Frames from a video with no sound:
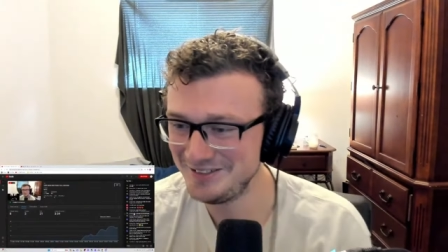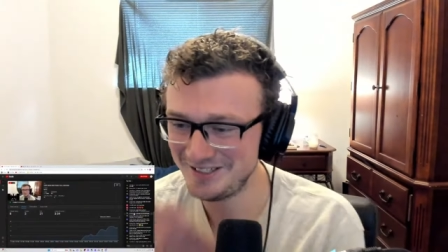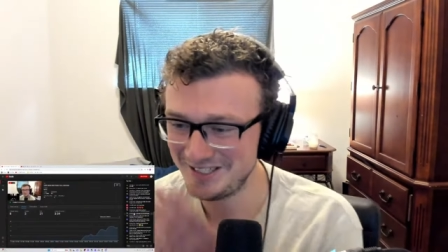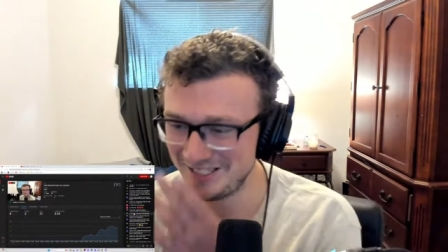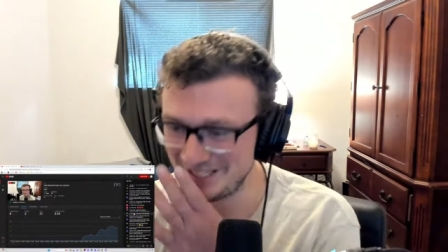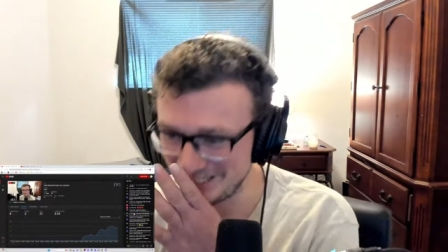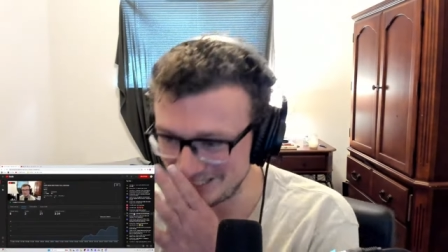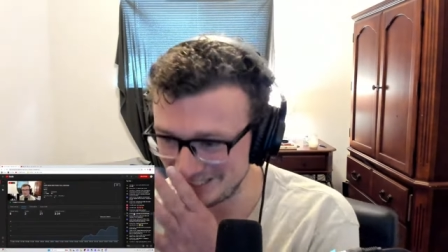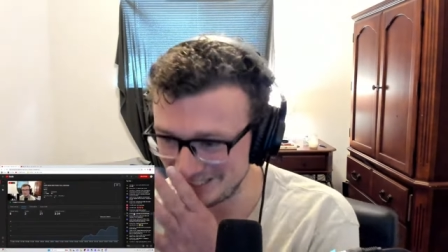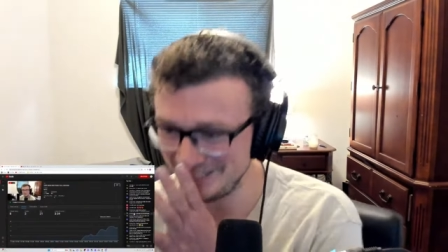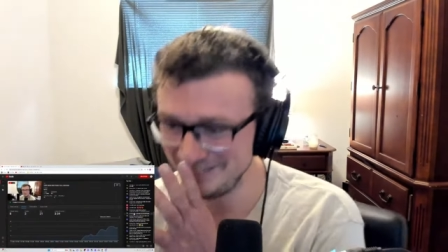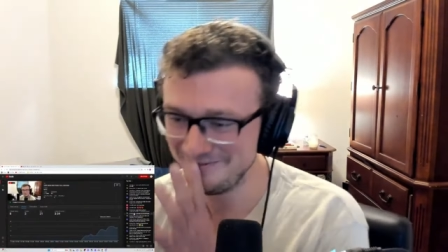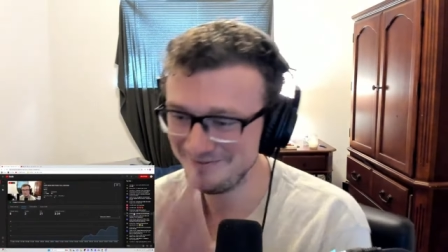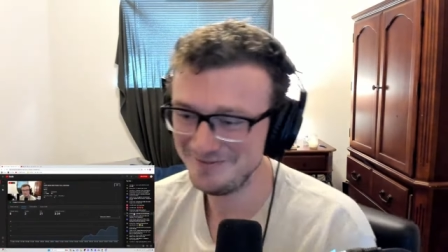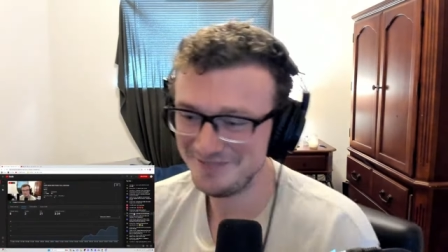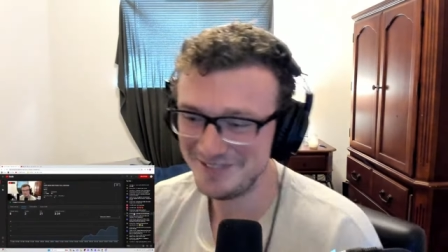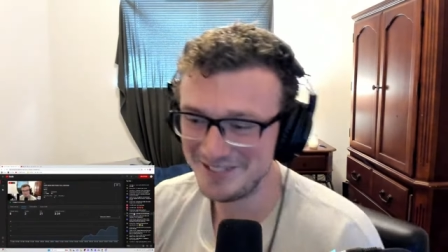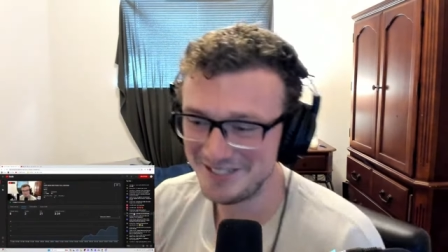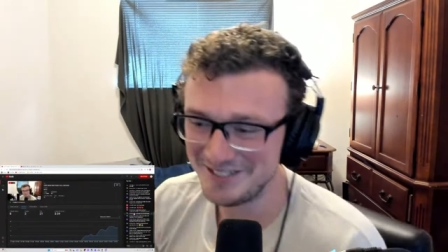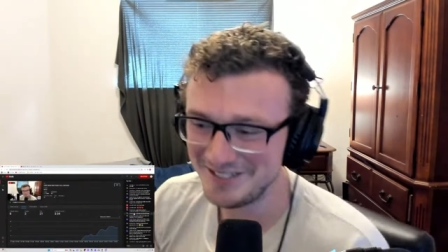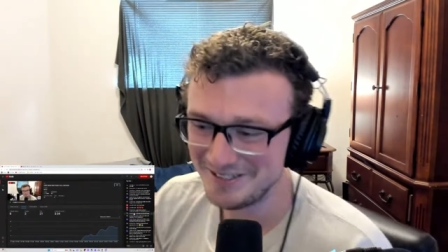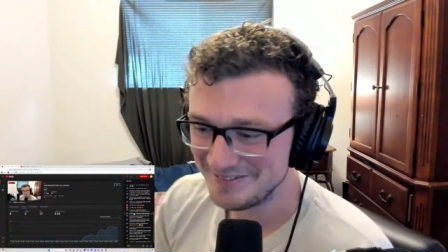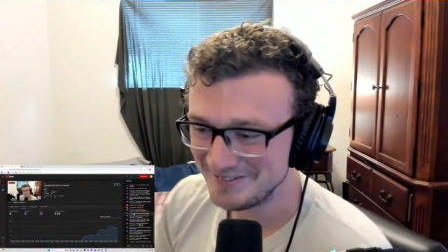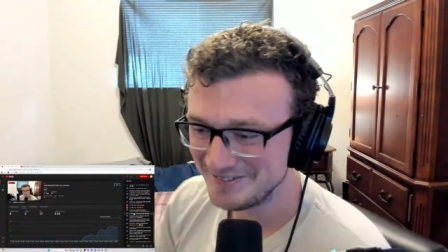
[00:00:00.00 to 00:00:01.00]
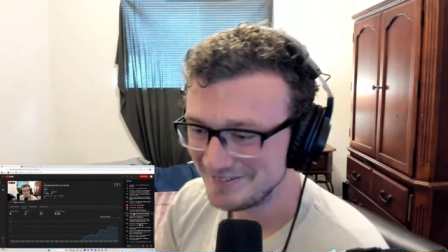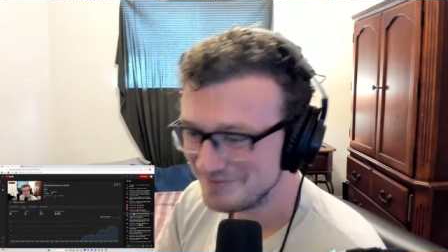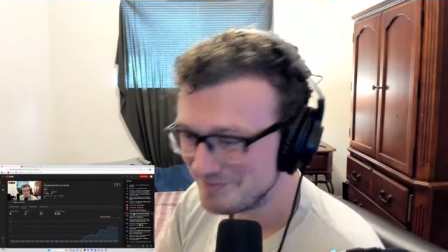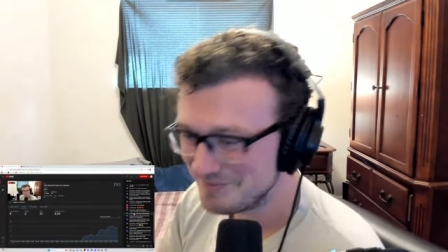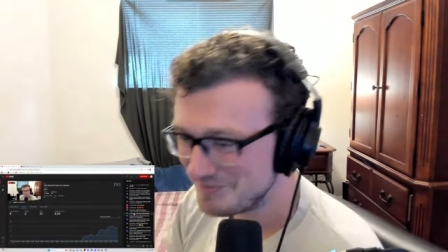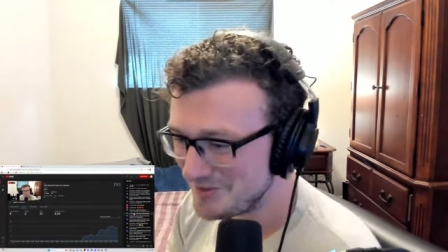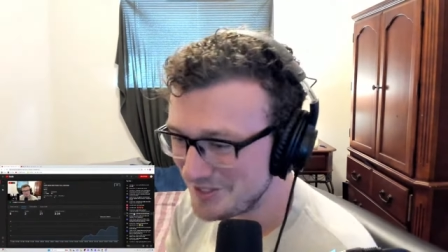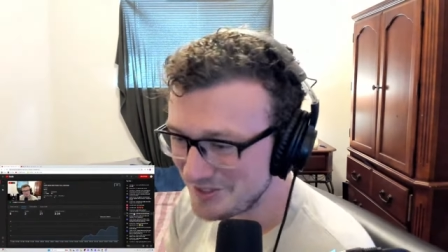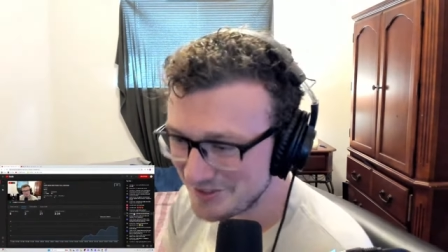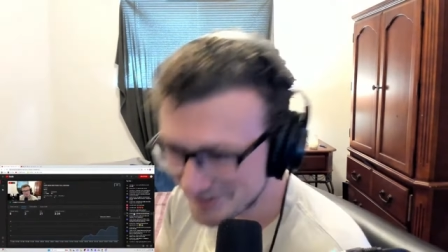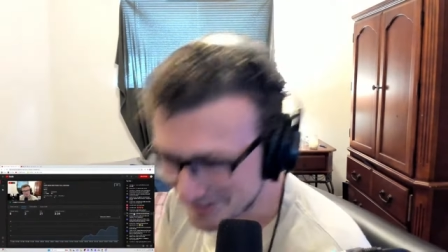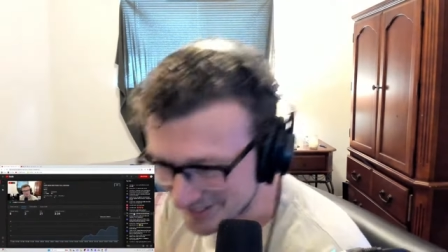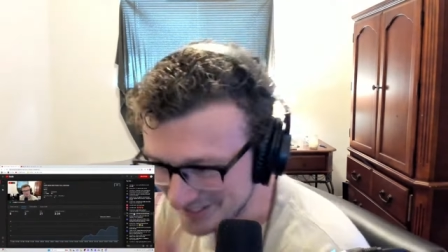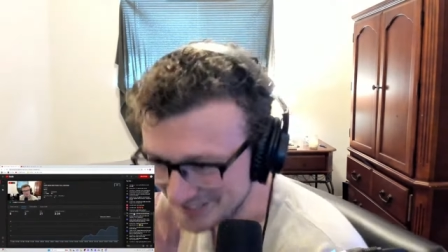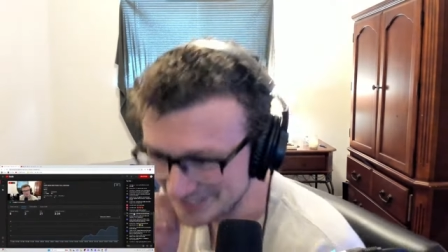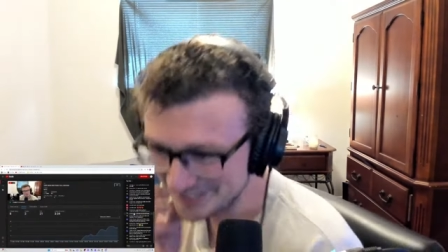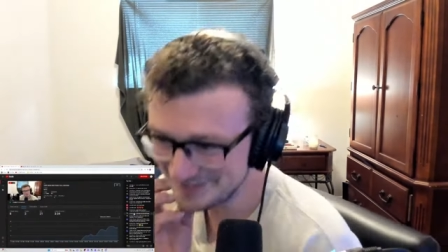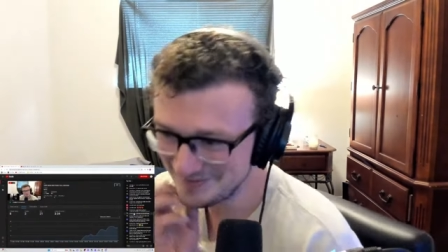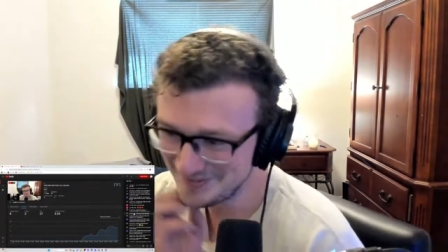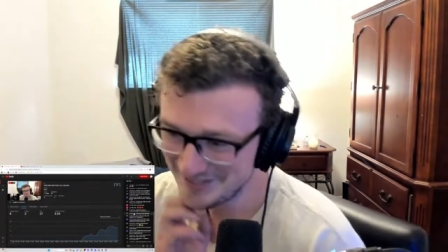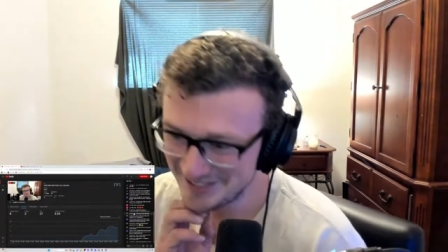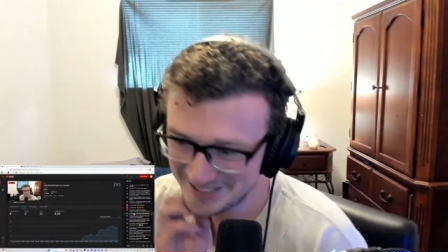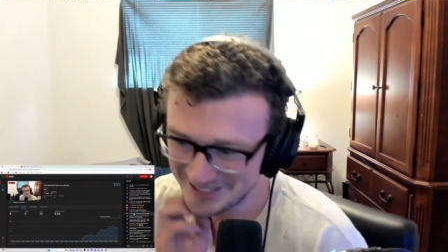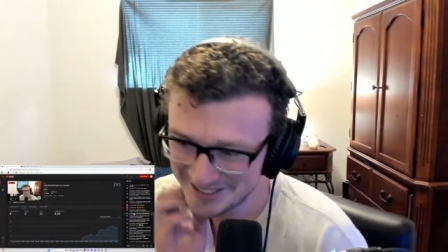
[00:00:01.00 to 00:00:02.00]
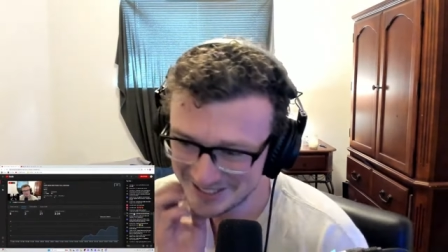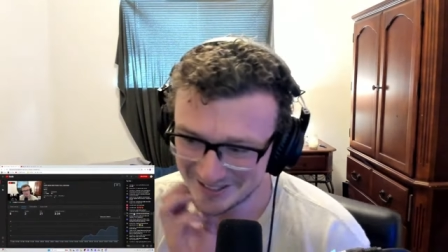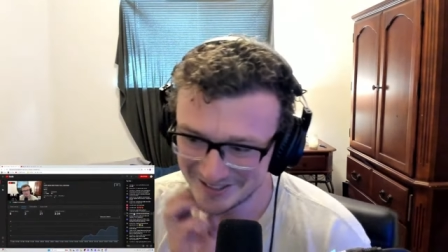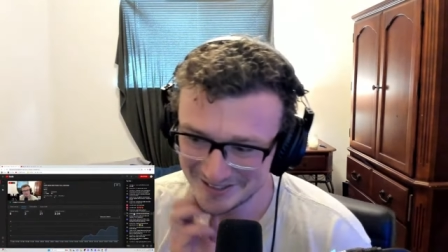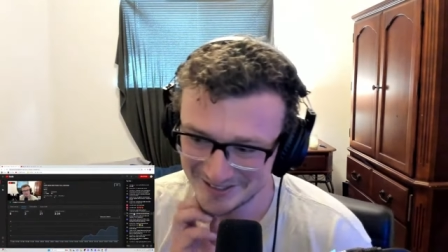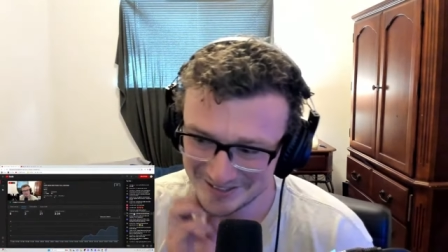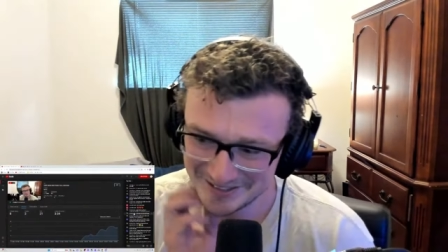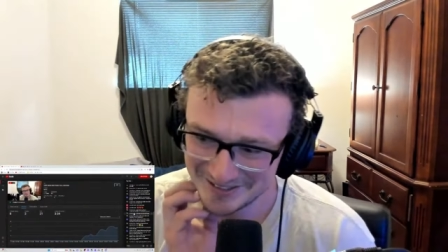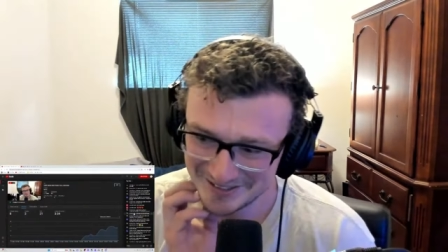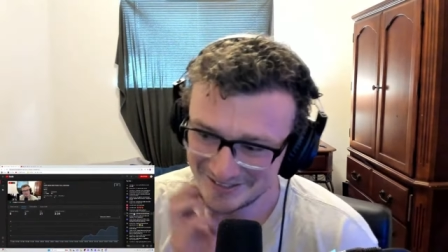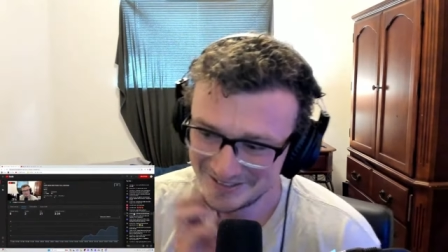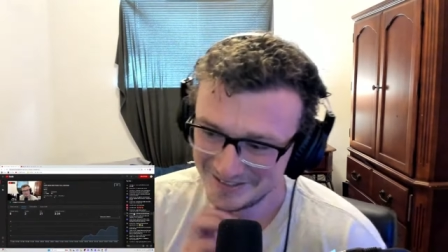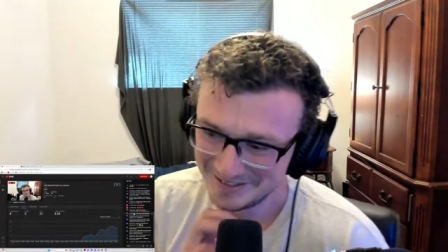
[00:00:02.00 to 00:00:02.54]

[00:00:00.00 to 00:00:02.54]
kidding me? You kidding me, dude?